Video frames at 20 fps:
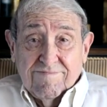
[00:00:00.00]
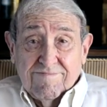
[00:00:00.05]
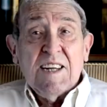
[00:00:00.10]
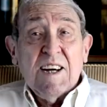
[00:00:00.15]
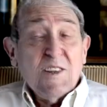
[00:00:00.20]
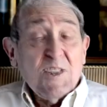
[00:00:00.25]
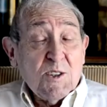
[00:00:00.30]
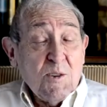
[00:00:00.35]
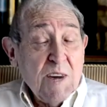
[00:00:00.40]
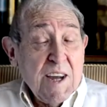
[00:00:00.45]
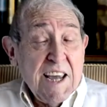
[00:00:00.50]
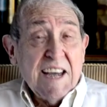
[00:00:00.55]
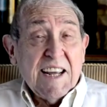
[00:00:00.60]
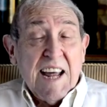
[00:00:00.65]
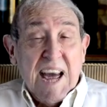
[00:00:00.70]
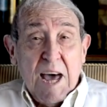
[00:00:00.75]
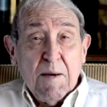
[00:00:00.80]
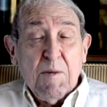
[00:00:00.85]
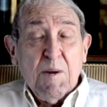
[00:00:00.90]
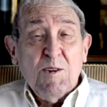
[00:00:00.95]
So again,
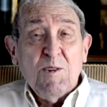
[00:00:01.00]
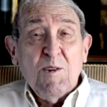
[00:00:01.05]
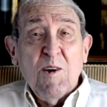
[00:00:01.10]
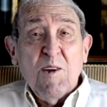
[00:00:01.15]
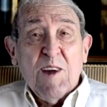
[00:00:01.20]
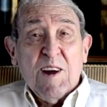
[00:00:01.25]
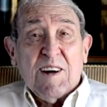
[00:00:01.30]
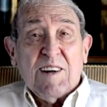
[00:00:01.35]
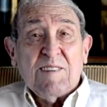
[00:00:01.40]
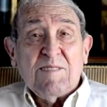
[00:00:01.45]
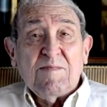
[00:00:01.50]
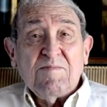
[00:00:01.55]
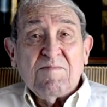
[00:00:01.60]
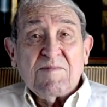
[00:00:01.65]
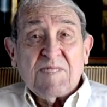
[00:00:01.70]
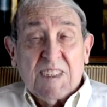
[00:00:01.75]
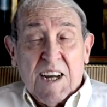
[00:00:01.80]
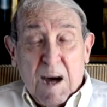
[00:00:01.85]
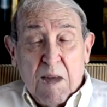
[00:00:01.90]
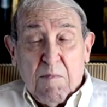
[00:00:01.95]
Happy New Year.
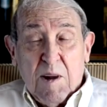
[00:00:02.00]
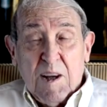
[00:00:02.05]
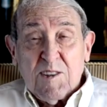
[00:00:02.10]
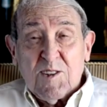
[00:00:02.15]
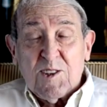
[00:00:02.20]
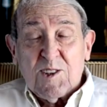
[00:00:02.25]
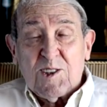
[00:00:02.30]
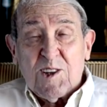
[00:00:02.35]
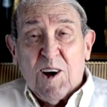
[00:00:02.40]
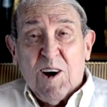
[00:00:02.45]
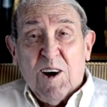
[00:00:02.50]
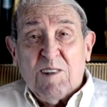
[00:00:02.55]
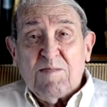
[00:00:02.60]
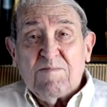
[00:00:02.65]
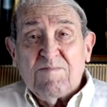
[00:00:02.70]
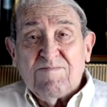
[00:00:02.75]
God bless us all.